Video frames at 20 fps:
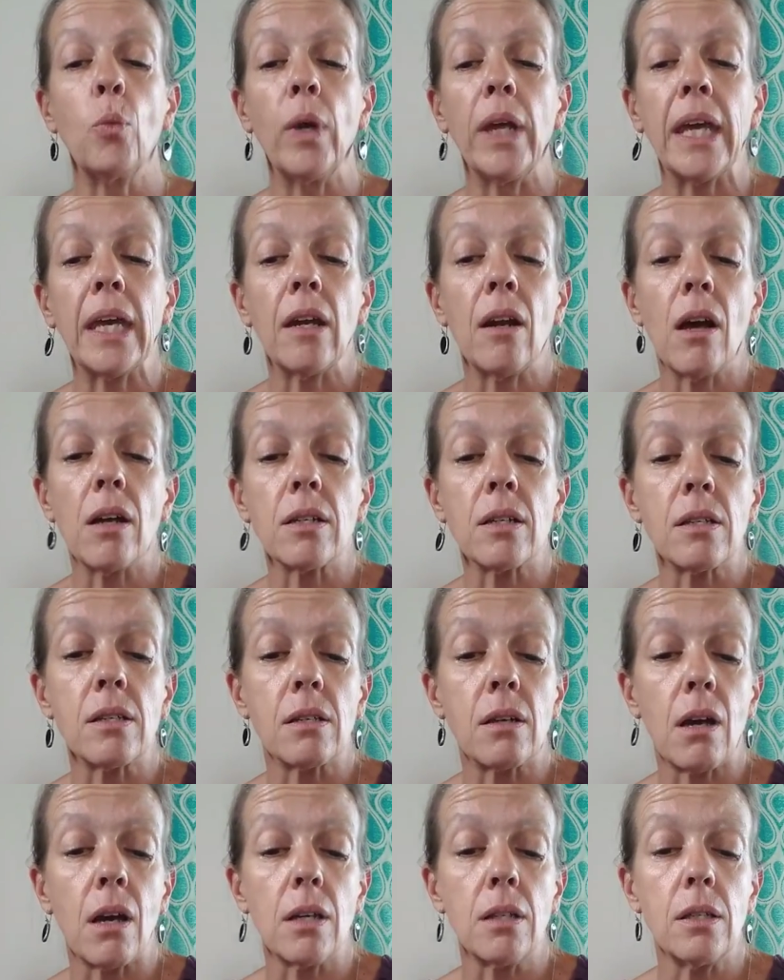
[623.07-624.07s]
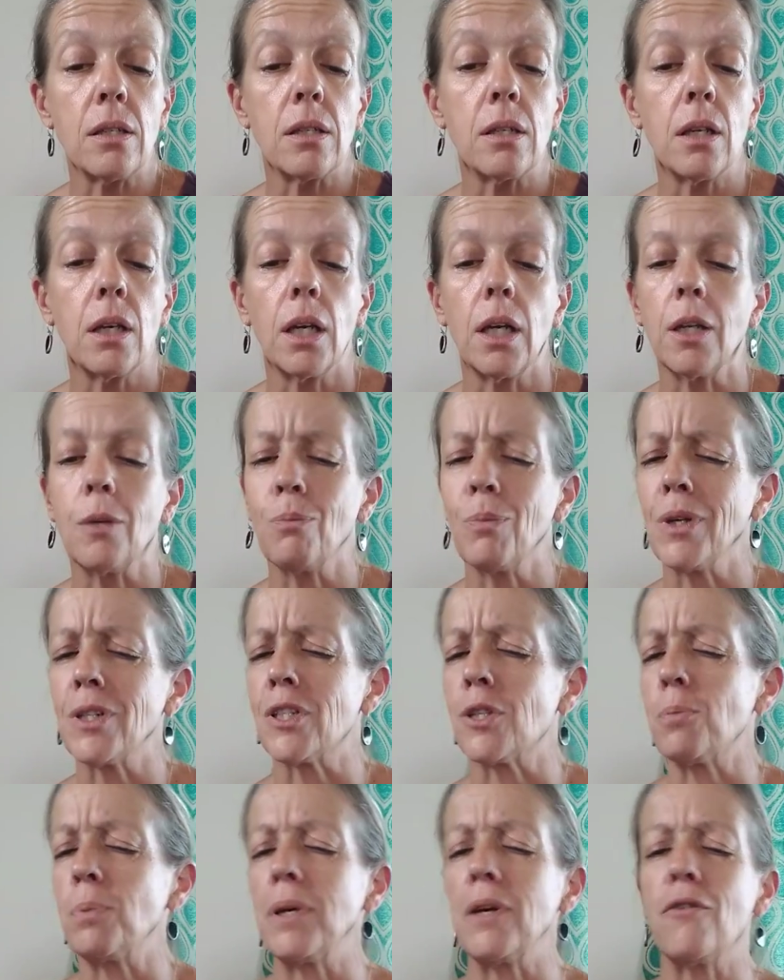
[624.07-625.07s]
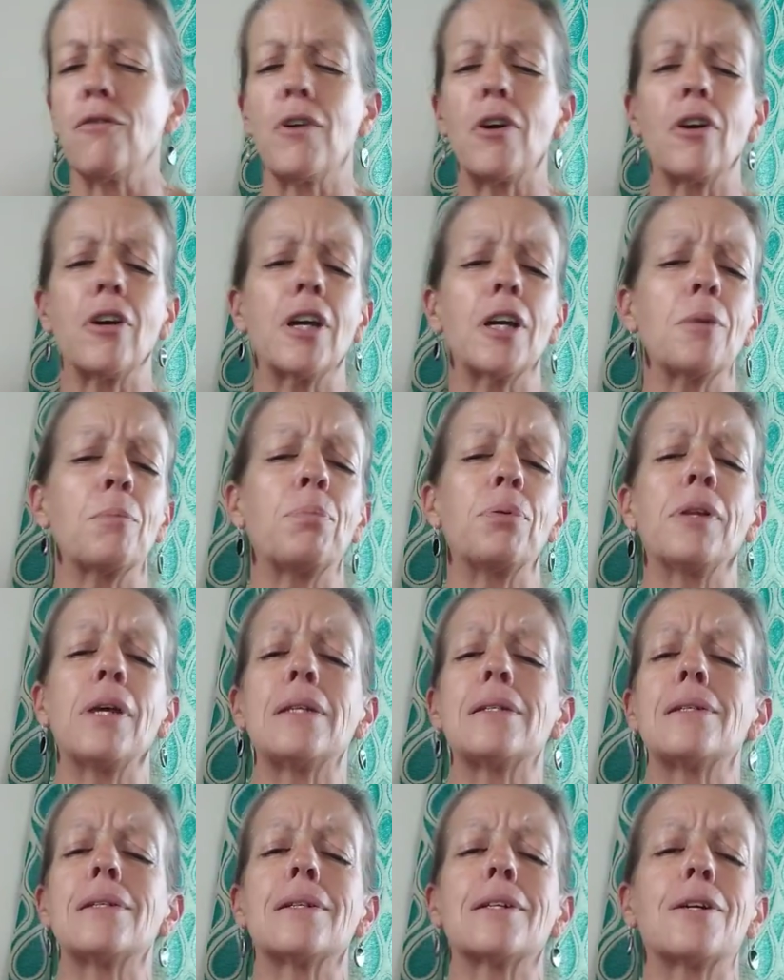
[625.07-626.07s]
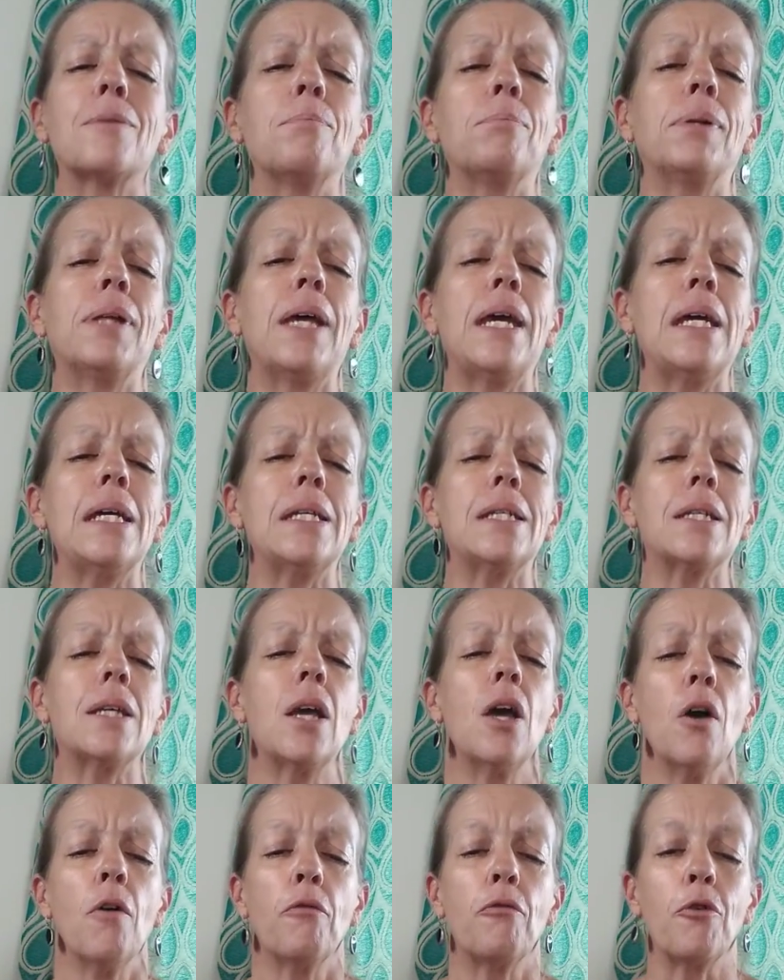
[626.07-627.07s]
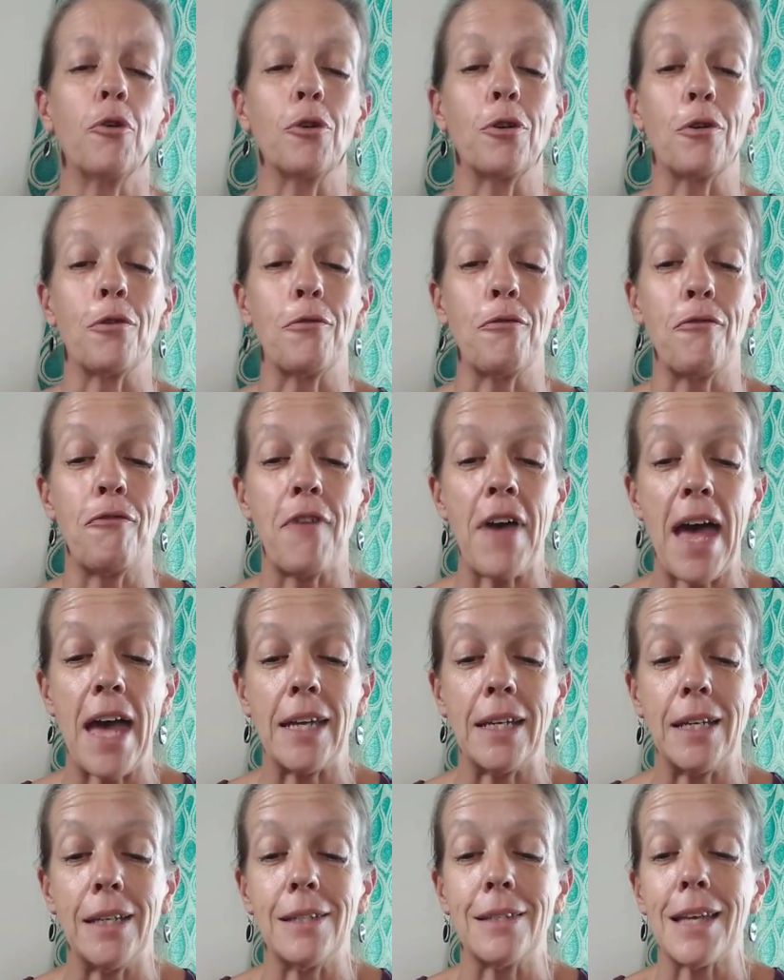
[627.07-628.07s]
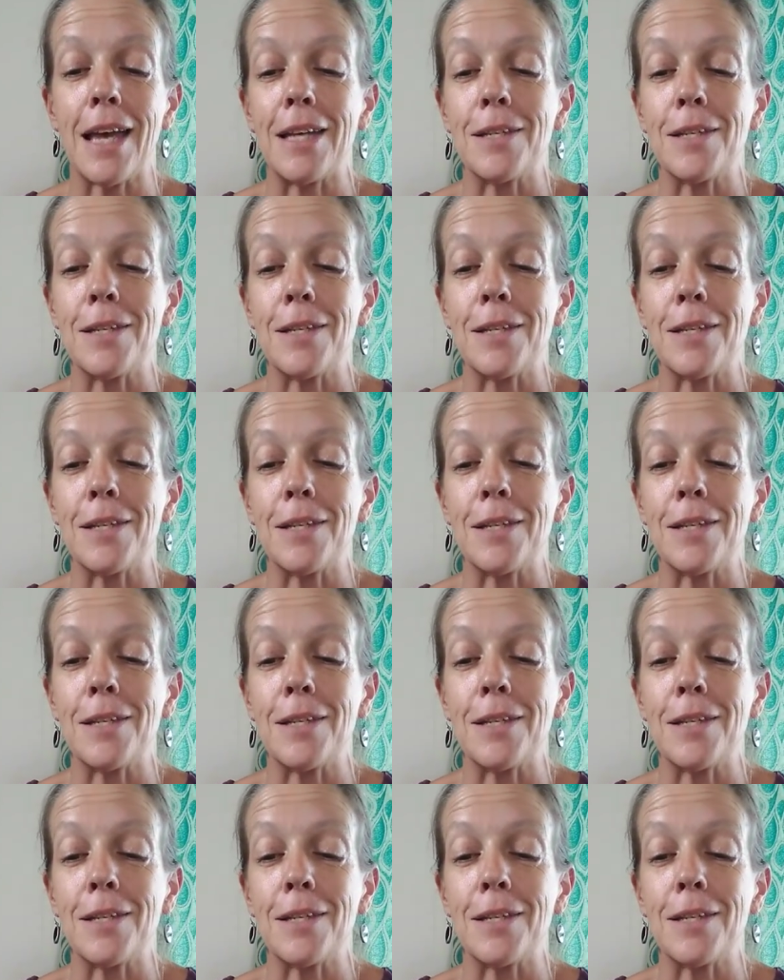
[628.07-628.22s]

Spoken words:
He's a butcher by trade, which is not a bad plan, and he charges quite reasonable fees.